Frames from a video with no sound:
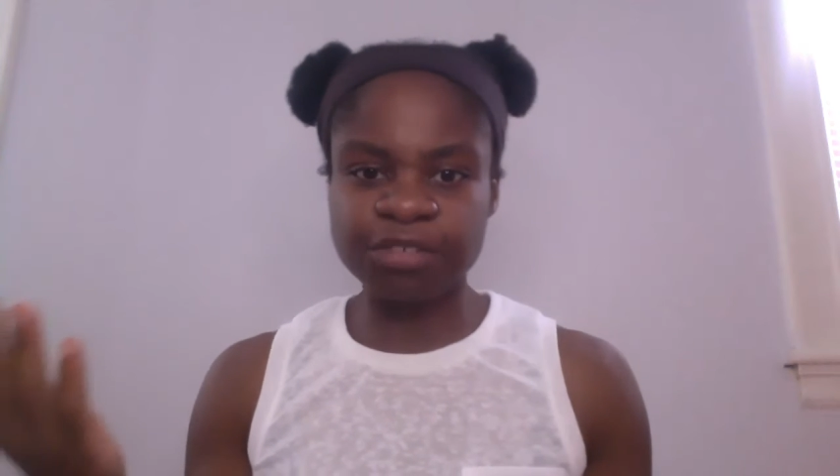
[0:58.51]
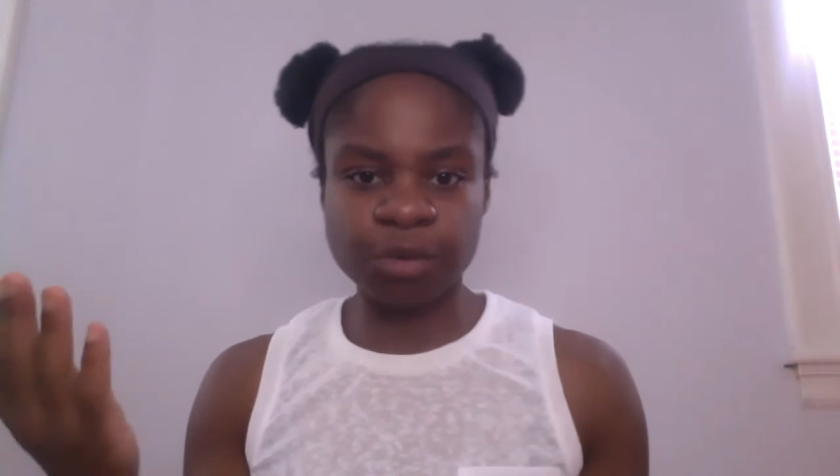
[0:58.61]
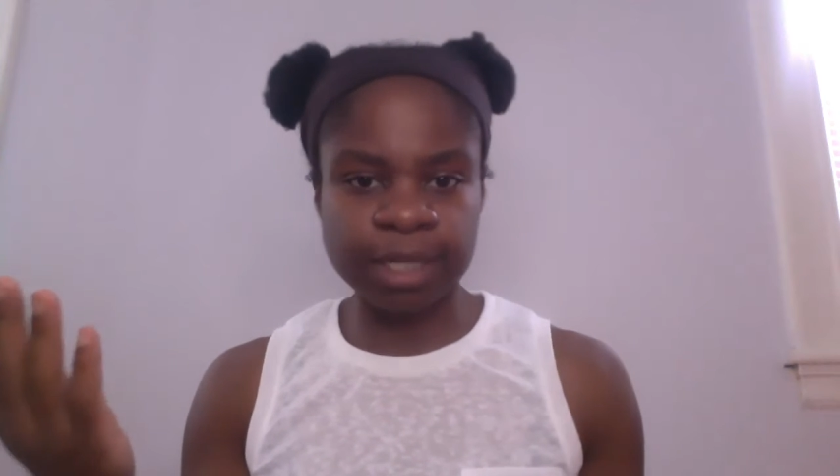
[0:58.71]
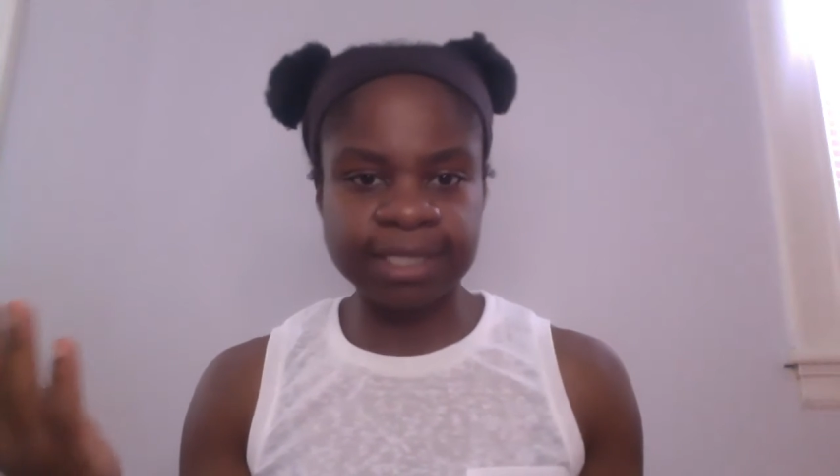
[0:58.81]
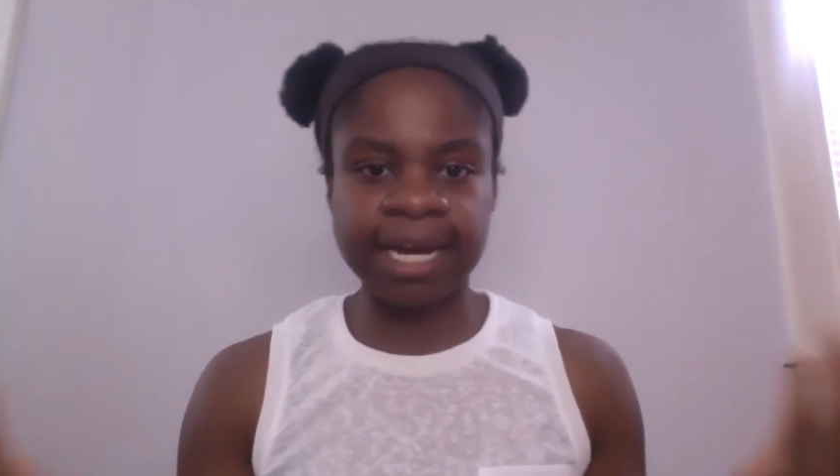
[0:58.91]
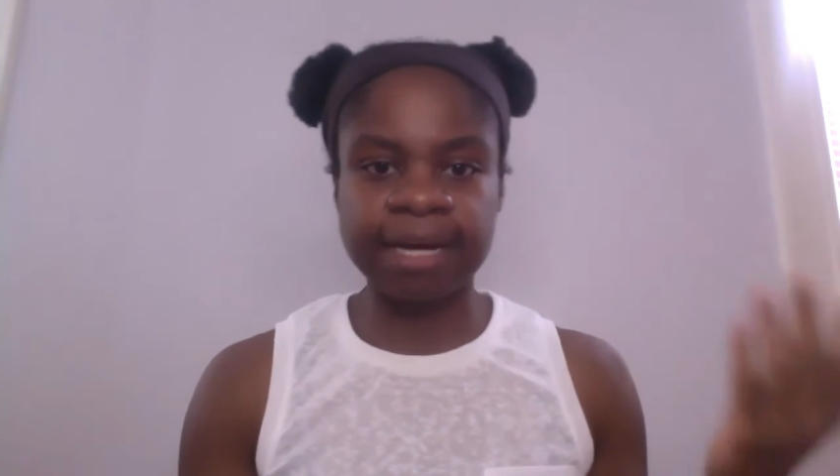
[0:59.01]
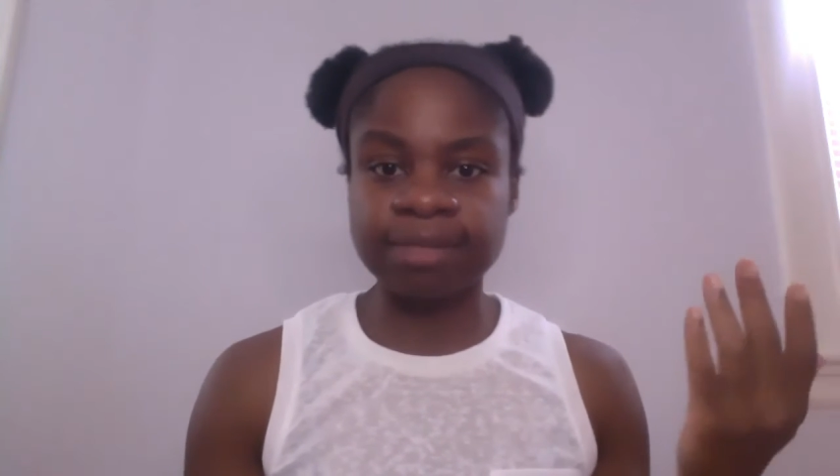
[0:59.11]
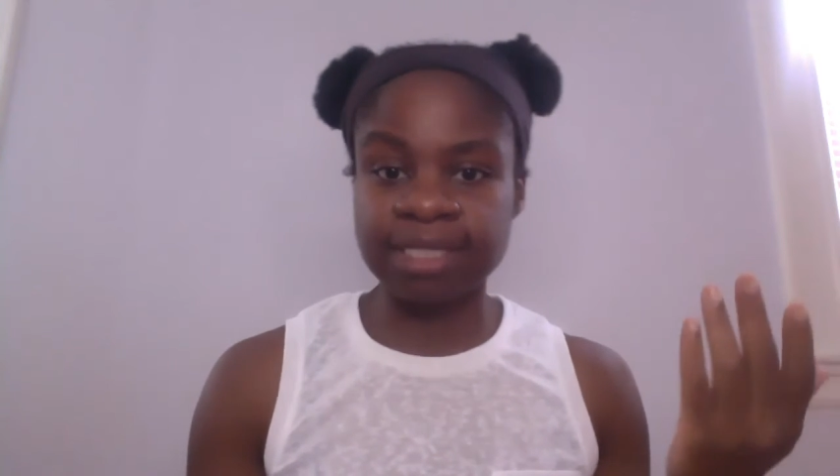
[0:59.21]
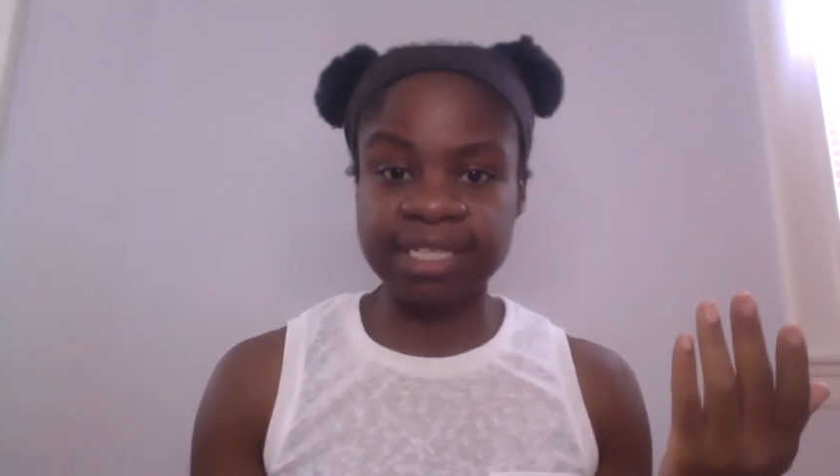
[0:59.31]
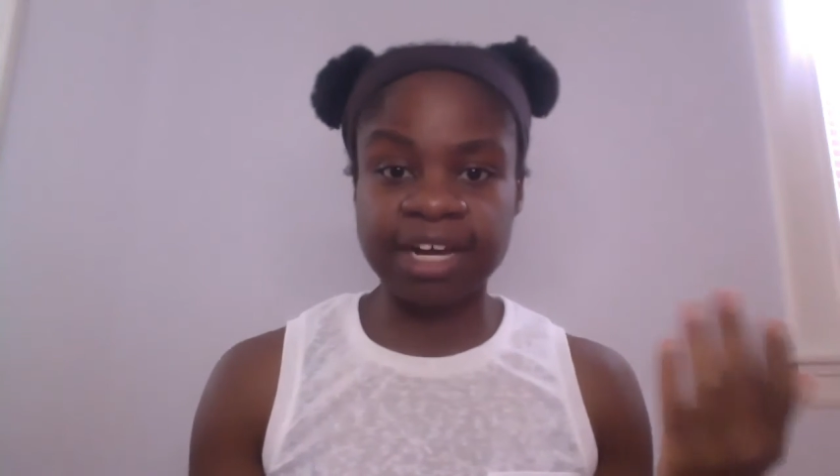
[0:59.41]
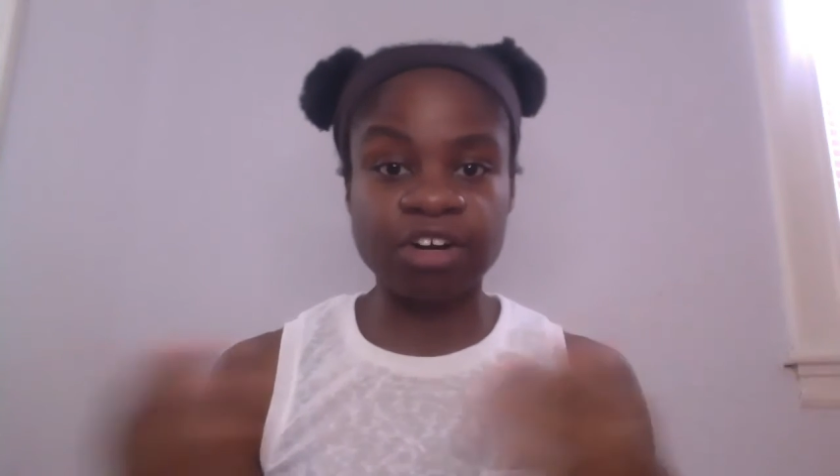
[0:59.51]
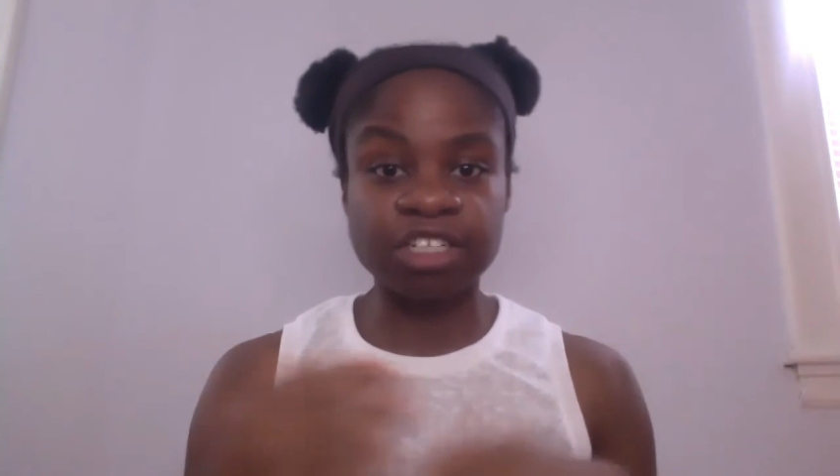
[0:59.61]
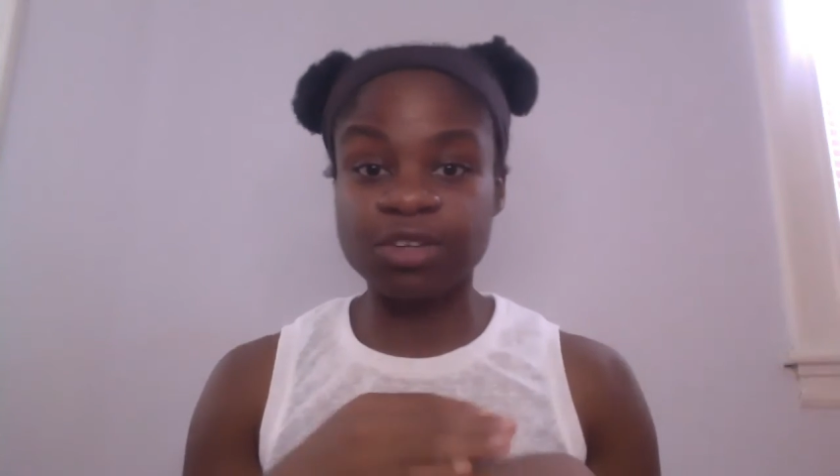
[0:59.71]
for exams, etc.